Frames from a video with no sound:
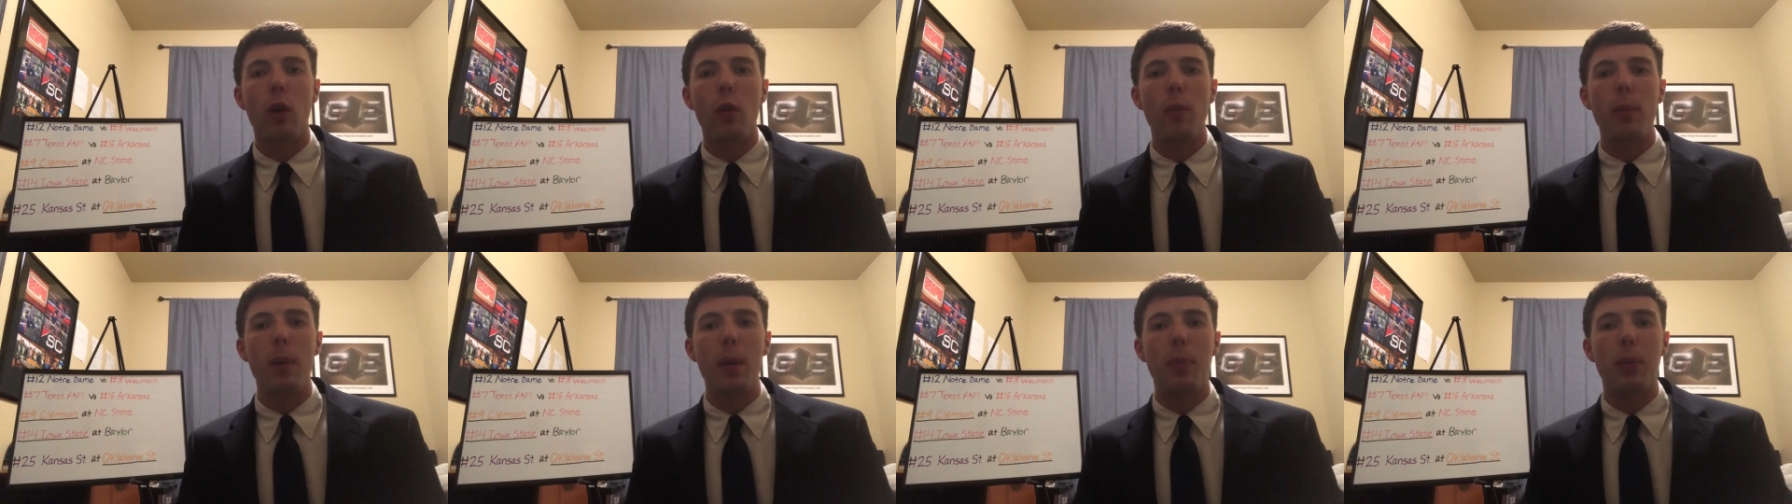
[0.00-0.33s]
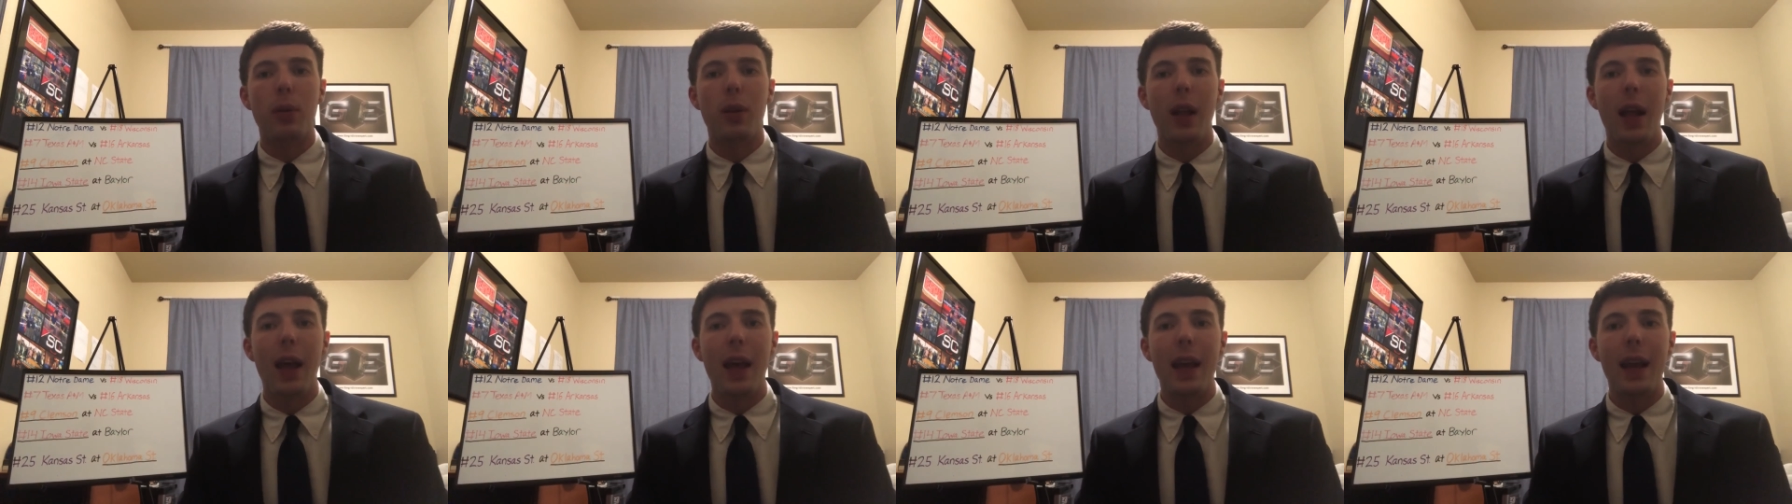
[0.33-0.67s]
would be
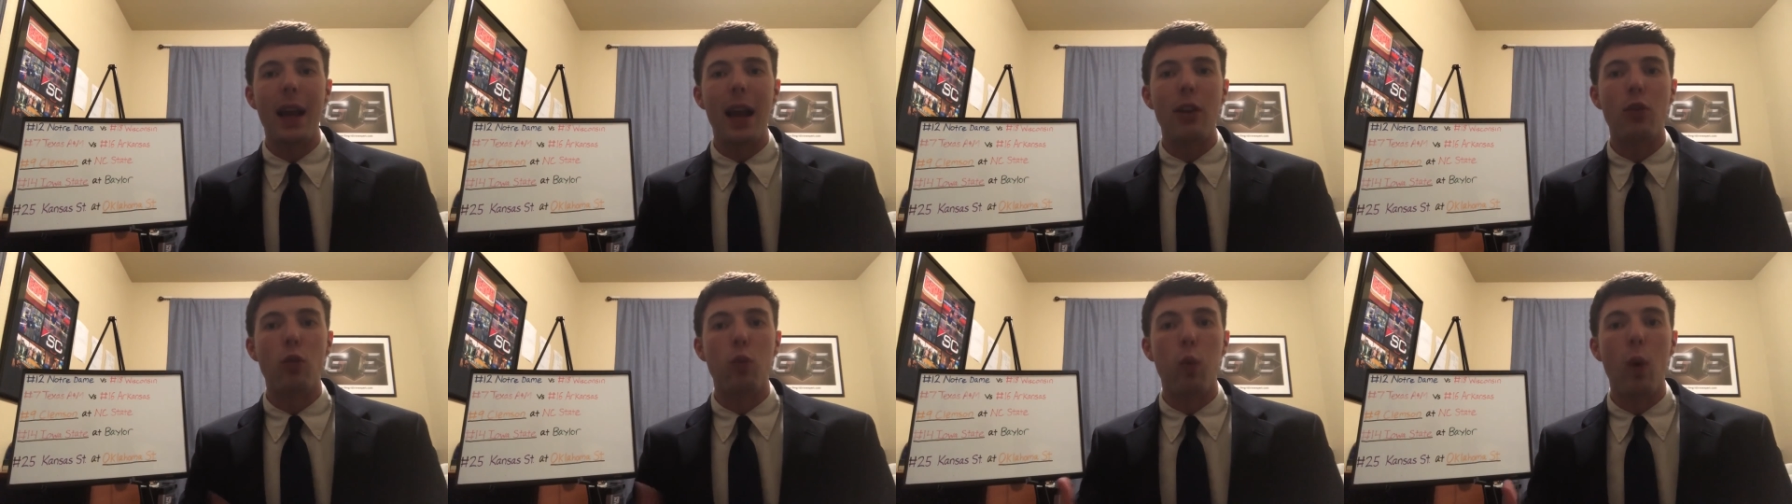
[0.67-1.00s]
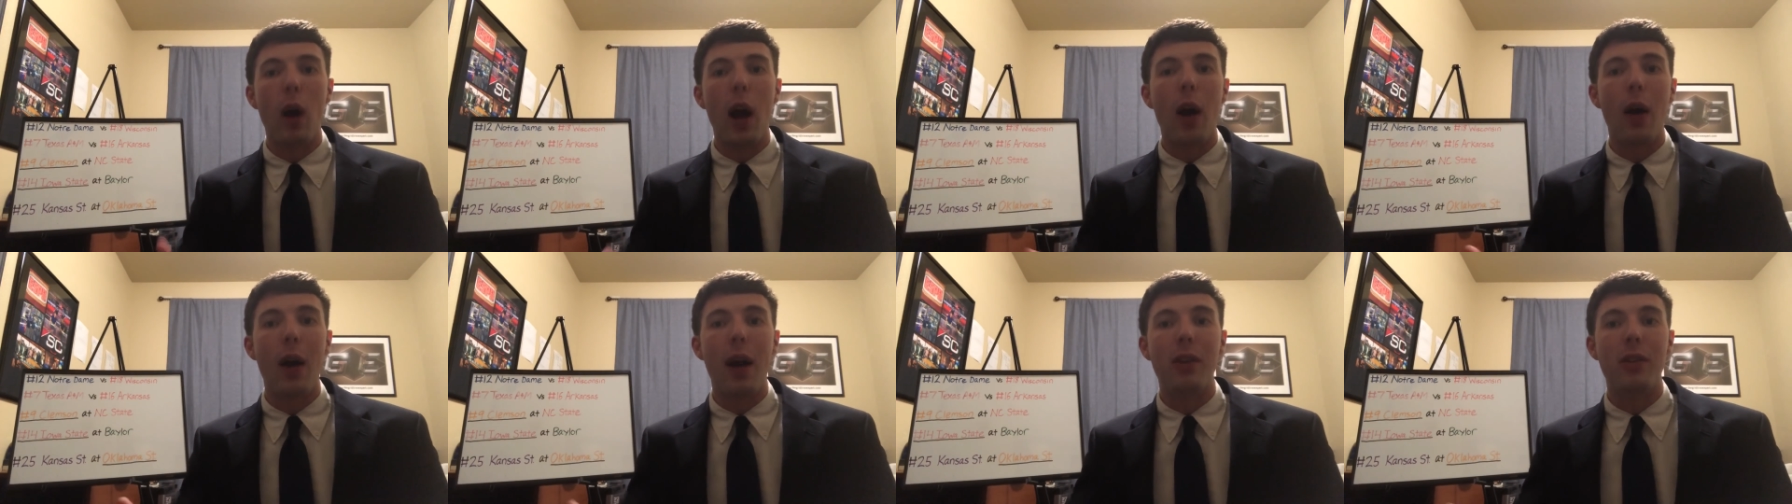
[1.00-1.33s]
playing as
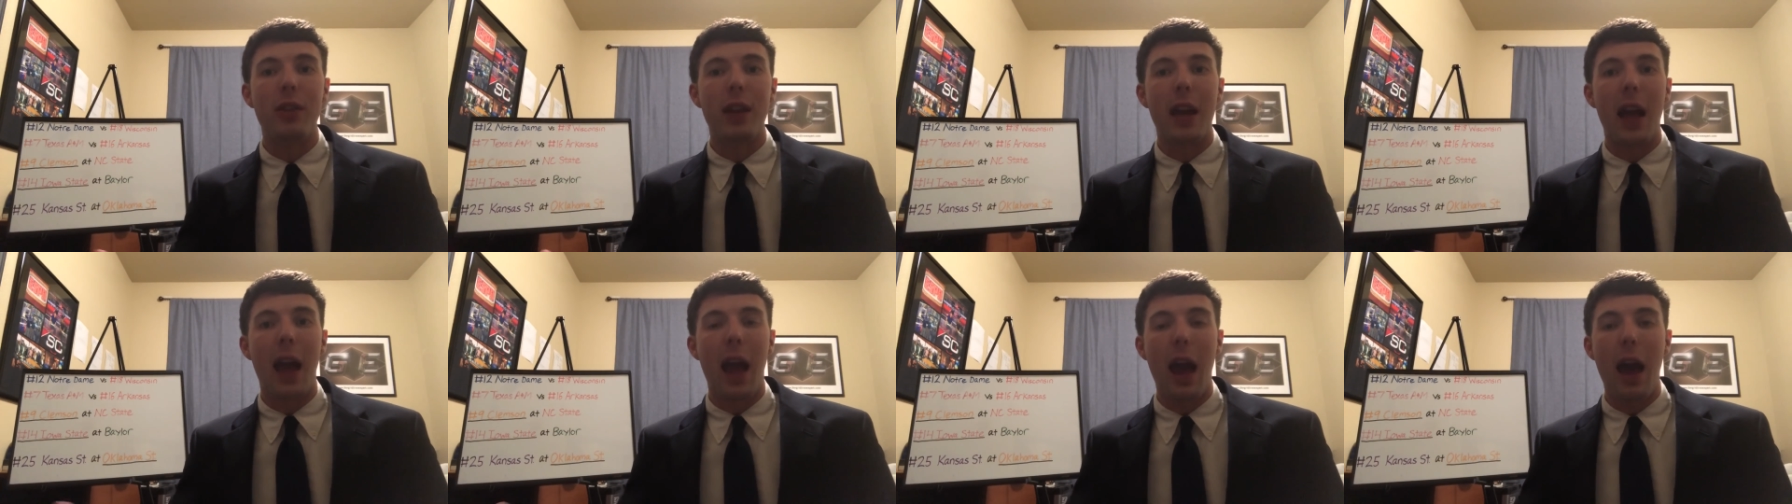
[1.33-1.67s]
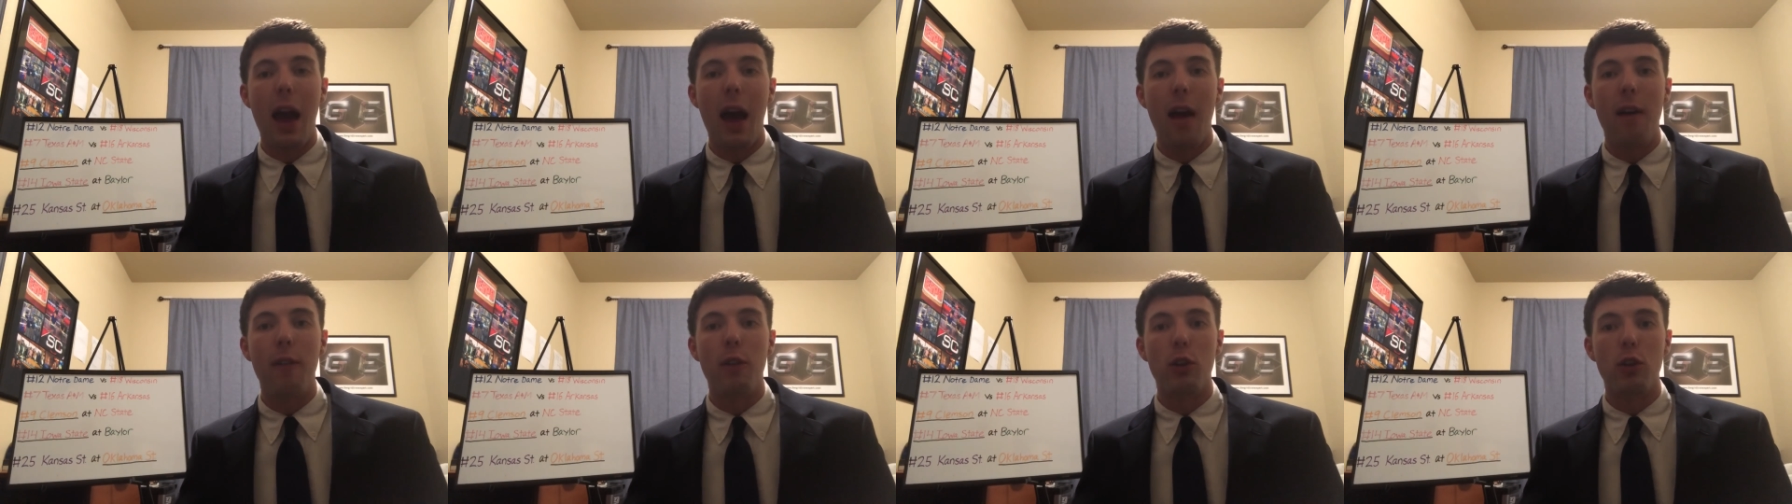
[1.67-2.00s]
well as they
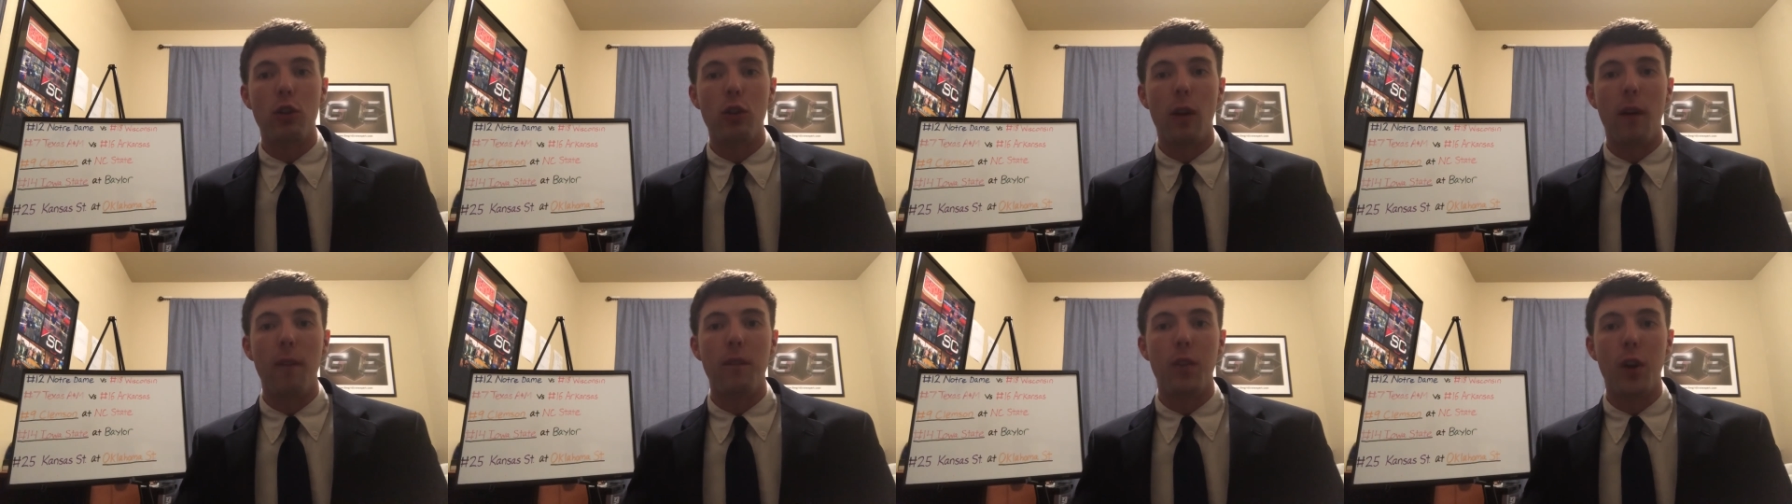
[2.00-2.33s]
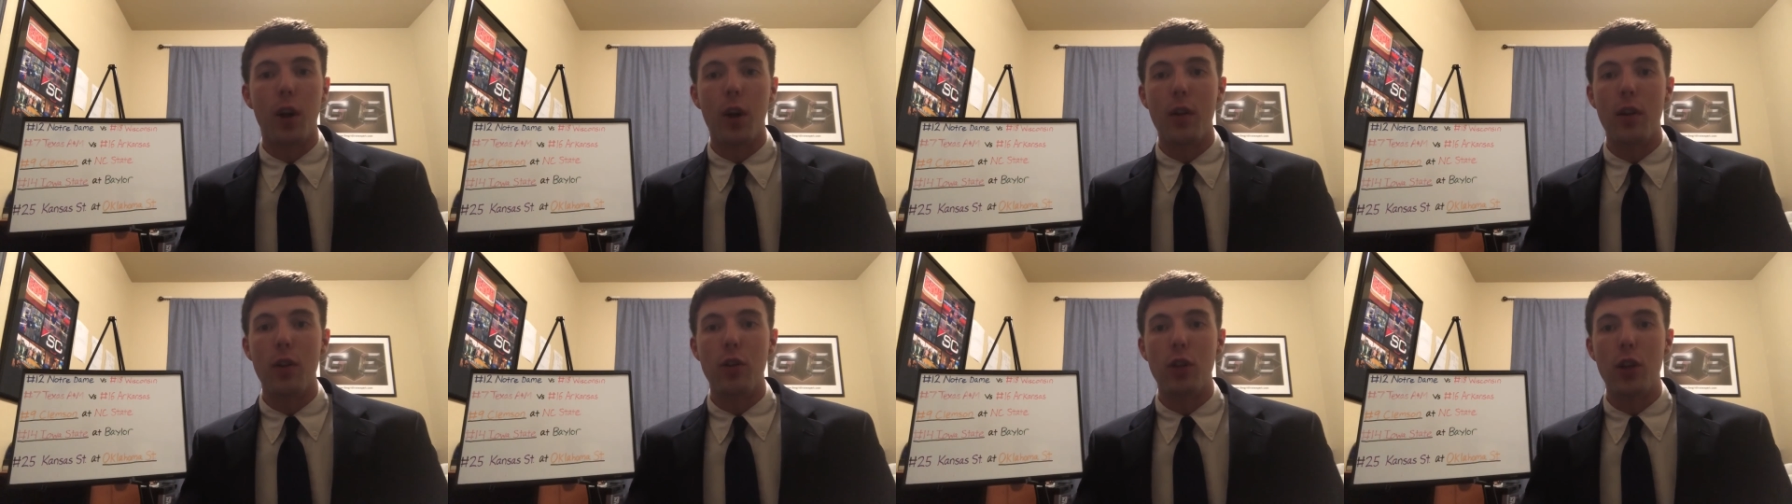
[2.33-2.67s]
have so
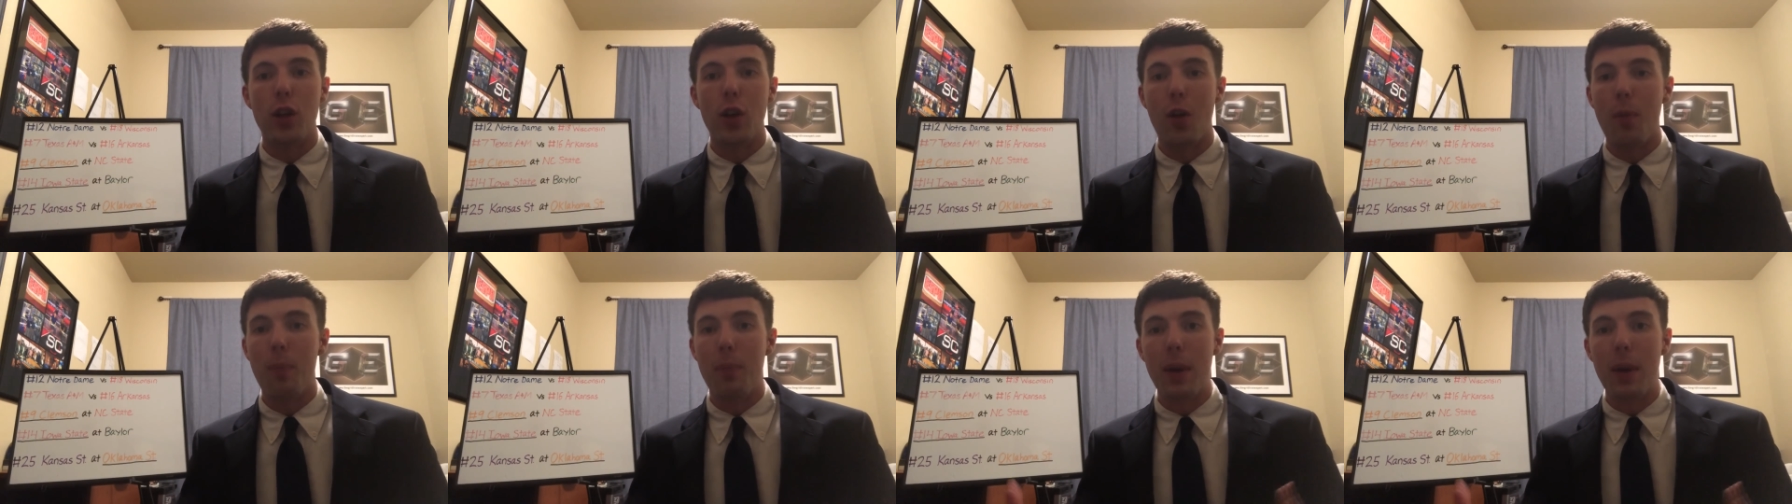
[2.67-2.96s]
far this year.